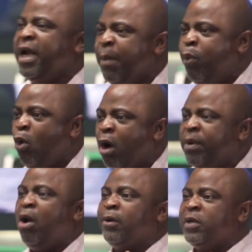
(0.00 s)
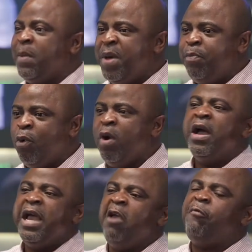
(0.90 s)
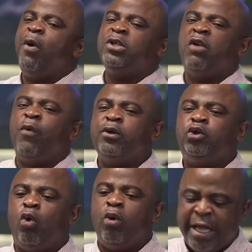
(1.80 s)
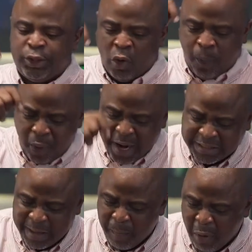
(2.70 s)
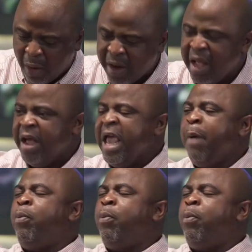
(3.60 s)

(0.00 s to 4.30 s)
to read the book of the law to the people. He first of all took Esau, put it in blood.